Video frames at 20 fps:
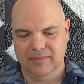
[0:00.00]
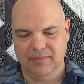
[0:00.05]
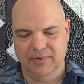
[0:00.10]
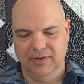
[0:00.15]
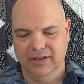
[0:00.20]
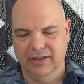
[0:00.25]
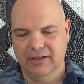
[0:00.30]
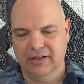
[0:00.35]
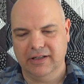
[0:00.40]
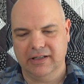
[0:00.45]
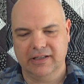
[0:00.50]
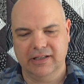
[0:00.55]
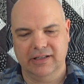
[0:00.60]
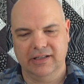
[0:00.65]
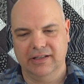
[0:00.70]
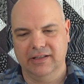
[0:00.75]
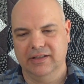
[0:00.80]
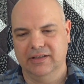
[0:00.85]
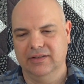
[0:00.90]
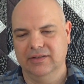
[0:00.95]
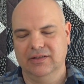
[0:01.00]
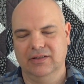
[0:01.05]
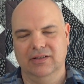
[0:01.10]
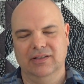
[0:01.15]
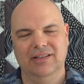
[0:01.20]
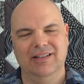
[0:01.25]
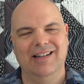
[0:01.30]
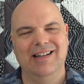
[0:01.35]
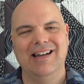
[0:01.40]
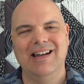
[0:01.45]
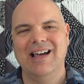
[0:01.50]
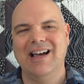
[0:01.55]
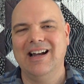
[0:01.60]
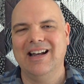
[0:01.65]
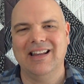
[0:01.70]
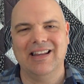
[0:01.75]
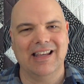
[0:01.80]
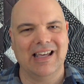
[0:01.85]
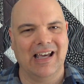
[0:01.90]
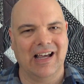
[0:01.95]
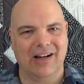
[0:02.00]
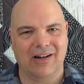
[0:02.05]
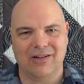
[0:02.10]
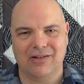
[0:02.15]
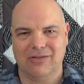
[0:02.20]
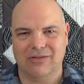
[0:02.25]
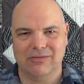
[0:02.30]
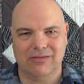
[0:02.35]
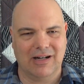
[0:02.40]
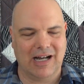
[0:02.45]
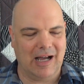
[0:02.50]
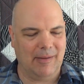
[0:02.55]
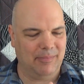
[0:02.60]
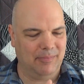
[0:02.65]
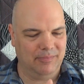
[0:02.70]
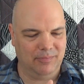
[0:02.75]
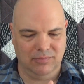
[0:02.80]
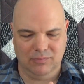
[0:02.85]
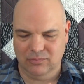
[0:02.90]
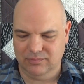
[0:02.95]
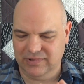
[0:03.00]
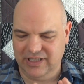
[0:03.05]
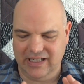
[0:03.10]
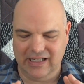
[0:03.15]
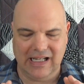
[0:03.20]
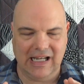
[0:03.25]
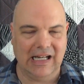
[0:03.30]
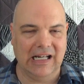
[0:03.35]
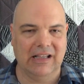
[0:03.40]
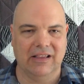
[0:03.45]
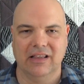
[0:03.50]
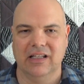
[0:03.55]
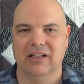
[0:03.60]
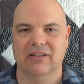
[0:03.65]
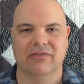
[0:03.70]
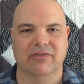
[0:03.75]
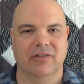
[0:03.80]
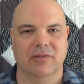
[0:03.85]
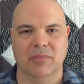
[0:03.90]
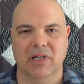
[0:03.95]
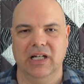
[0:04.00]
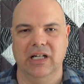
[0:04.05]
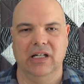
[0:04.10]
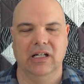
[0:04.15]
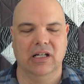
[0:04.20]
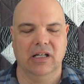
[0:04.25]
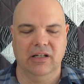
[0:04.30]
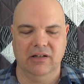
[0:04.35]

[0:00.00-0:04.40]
Lyrica, none of that crap did anything for me.